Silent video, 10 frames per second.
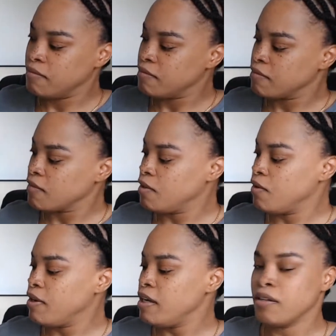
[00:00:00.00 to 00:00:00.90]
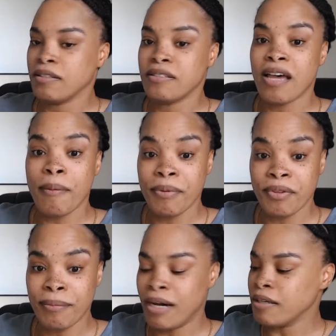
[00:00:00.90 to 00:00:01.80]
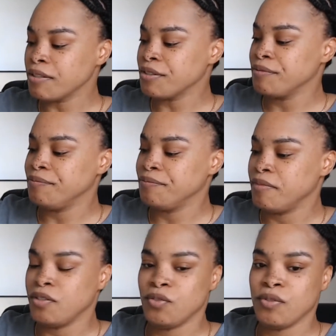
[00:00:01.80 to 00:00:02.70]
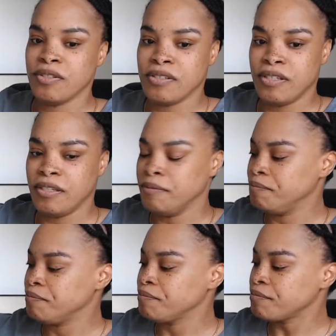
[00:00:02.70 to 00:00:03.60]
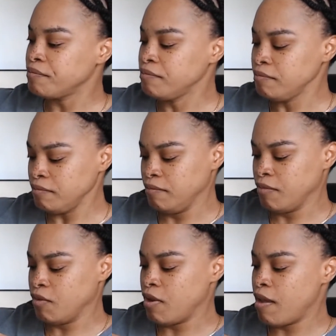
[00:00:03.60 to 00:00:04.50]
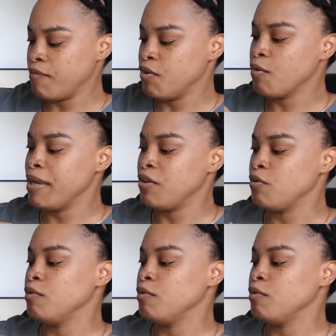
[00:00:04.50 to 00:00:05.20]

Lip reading: All right, on the top of the box, as you can see, you have your manual,